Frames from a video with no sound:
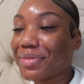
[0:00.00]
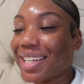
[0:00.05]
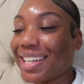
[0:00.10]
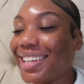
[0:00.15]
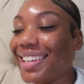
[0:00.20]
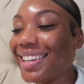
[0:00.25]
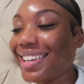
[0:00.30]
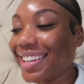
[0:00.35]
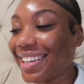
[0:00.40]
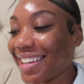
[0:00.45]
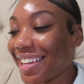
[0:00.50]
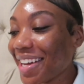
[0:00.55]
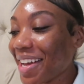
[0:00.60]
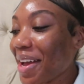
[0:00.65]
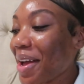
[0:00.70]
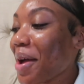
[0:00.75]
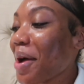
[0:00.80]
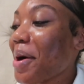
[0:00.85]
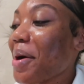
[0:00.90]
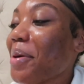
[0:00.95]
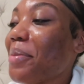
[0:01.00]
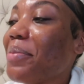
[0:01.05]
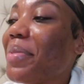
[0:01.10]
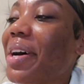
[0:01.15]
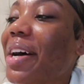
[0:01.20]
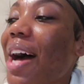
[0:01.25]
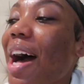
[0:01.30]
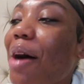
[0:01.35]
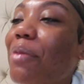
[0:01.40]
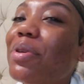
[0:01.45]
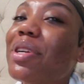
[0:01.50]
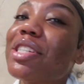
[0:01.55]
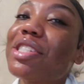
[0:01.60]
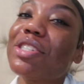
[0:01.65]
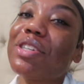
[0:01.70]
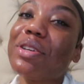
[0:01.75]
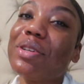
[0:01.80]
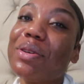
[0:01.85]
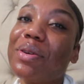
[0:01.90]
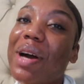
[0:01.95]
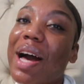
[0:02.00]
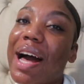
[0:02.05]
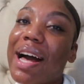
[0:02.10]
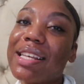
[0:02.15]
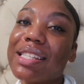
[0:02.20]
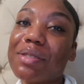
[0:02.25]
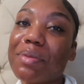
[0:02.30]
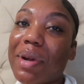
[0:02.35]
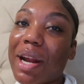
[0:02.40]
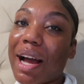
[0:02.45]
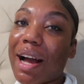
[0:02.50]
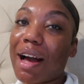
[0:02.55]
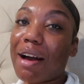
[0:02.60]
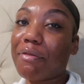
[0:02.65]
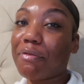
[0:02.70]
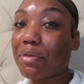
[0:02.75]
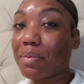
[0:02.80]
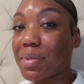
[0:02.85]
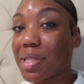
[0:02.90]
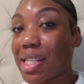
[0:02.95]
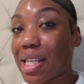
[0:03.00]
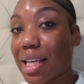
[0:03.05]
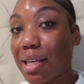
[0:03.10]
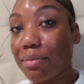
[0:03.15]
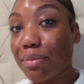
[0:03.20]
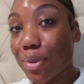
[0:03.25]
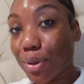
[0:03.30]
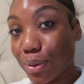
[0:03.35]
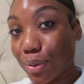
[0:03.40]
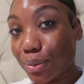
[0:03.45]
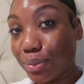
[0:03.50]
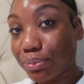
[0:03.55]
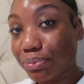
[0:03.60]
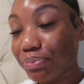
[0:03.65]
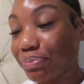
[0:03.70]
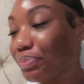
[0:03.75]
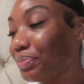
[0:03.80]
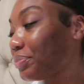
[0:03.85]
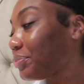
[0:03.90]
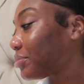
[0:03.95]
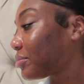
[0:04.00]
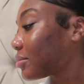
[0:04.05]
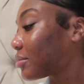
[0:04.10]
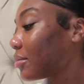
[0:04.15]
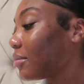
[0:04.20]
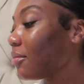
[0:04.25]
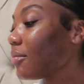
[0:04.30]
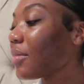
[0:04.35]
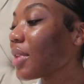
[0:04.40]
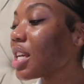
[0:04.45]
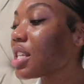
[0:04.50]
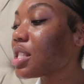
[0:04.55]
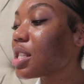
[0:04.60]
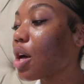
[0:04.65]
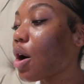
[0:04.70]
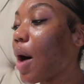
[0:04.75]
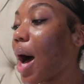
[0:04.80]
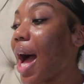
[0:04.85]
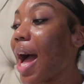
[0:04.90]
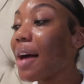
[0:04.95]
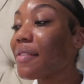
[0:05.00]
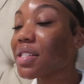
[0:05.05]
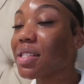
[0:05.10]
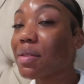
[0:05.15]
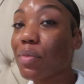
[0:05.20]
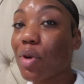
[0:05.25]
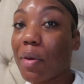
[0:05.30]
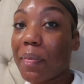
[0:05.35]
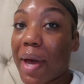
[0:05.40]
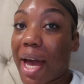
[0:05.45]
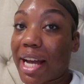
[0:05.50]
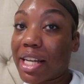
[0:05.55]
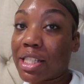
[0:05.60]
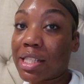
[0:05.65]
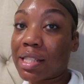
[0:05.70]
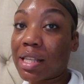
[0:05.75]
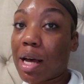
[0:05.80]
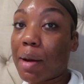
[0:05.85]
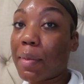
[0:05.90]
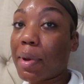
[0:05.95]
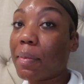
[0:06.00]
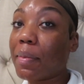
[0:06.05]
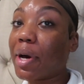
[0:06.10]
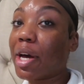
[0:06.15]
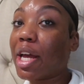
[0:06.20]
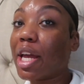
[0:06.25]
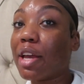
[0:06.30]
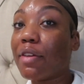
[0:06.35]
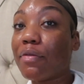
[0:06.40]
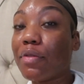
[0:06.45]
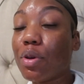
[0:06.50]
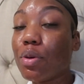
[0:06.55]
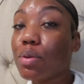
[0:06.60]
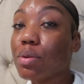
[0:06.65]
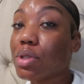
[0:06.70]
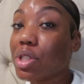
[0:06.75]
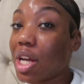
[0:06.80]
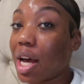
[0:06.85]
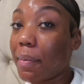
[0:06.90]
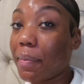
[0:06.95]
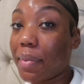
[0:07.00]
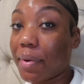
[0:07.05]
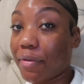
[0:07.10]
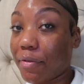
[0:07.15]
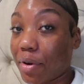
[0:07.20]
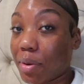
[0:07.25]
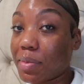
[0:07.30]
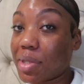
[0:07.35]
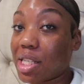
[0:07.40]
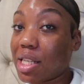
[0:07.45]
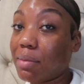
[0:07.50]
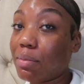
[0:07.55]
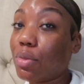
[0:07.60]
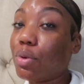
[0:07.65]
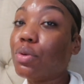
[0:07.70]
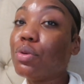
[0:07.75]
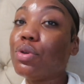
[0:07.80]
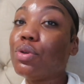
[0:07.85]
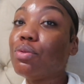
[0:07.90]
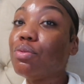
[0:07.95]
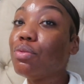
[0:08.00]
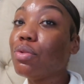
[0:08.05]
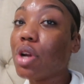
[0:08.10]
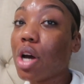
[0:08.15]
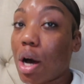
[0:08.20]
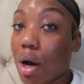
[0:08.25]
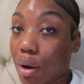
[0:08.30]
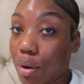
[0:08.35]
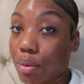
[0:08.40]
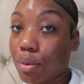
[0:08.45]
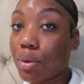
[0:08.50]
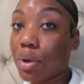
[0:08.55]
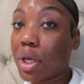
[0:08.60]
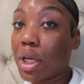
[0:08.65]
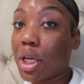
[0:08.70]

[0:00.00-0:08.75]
but I want to show you guys what I got from Temu. So I have some more packages coming, but if you shop from Temu, you know,